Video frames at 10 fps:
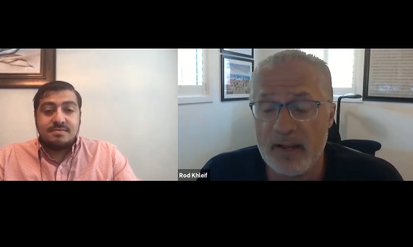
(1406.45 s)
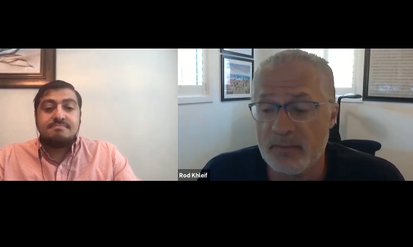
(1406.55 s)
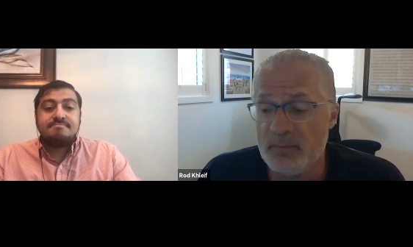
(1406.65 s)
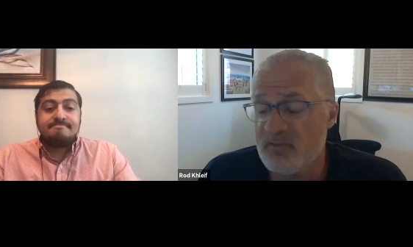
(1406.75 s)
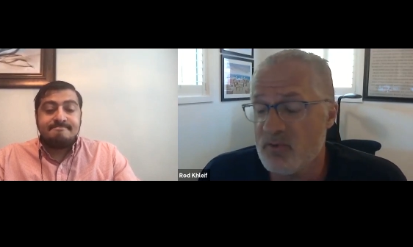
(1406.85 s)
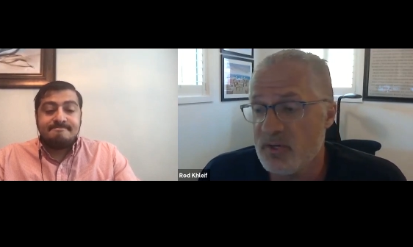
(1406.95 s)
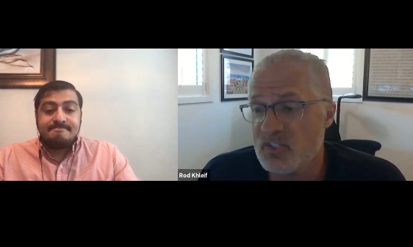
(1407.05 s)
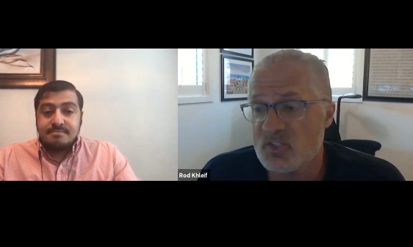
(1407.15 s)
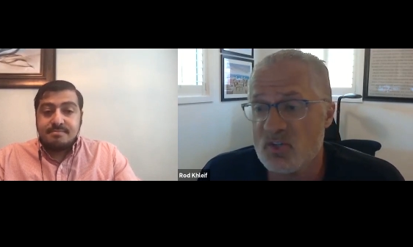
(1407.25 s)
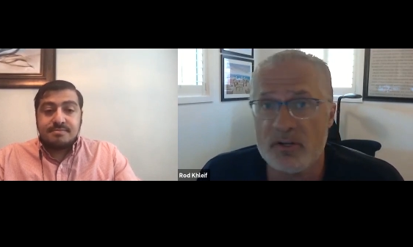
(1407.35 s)
Speaker 1: It may have already
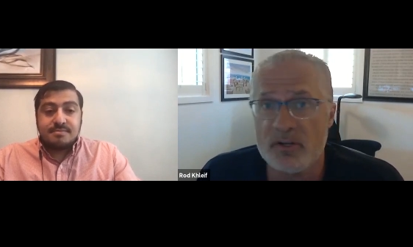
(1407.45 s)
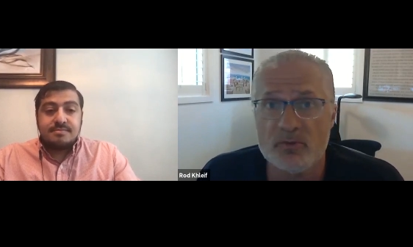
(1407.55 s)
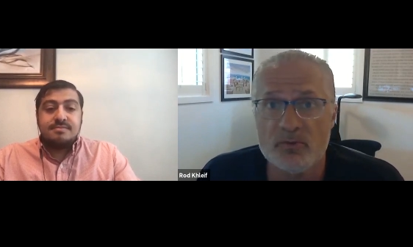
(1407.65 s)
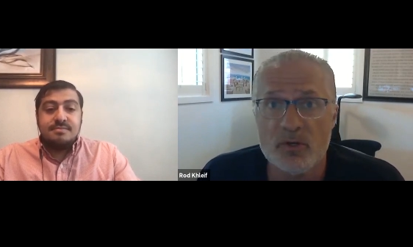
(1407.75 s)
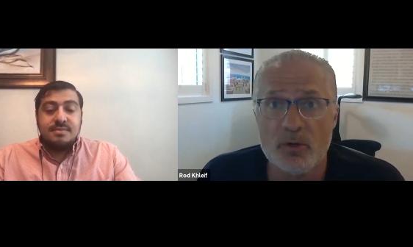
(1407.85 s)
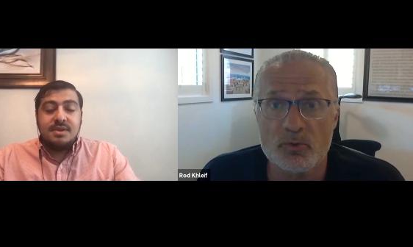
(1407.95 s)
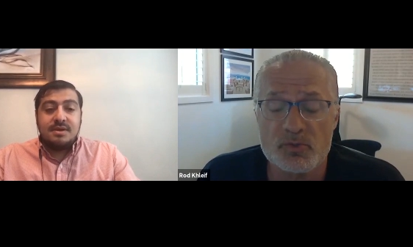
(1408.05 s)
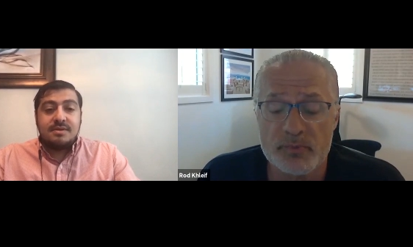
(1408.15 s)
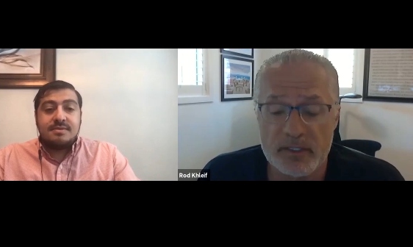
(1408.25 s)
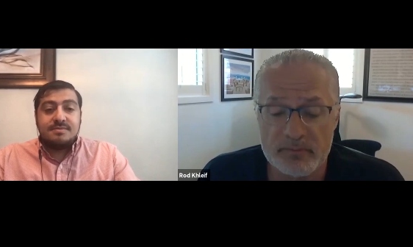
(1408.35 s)
started. Who knows?
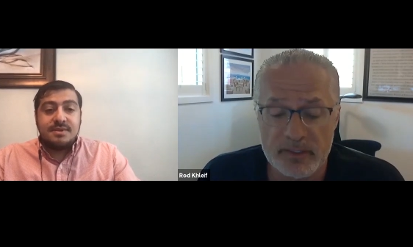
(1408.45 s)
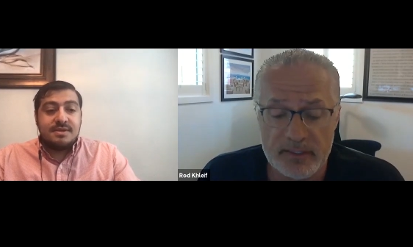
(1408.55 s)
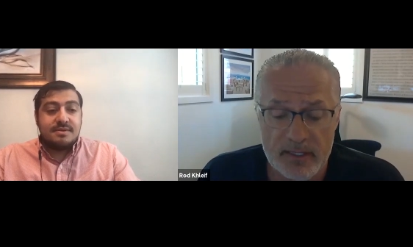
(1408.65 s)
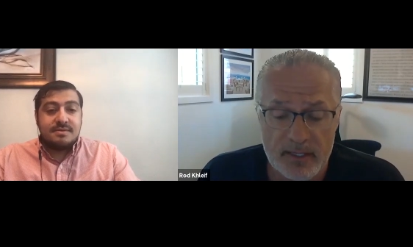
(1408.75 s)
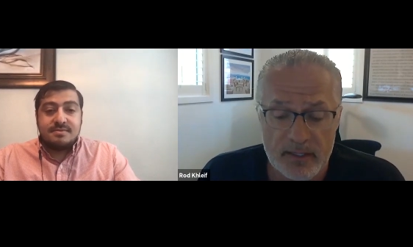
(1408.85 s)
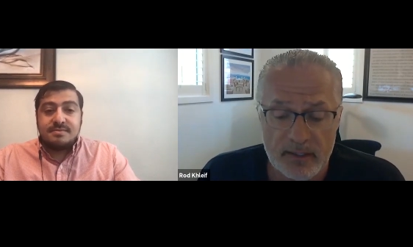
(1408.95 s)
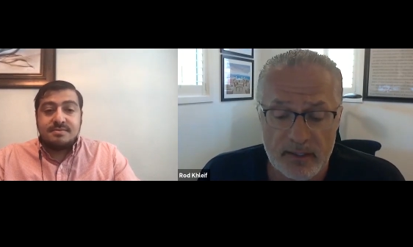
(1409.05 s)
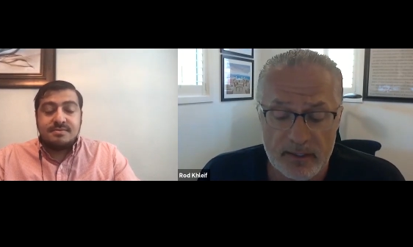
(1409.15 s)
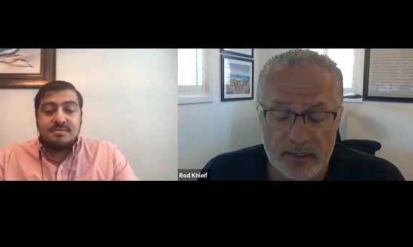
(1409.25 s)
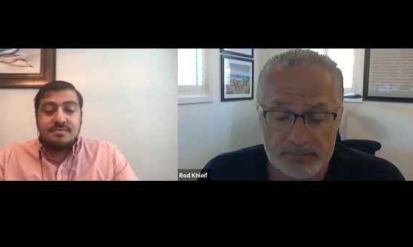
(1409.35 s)
But but
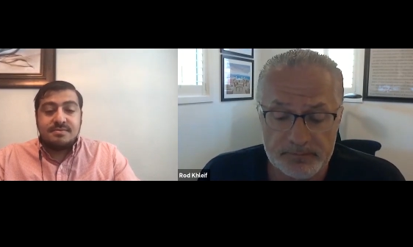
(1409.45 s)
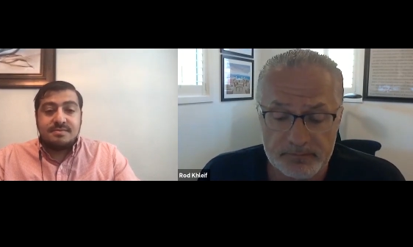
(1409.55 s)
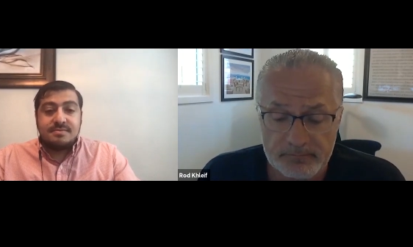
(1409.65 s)
um,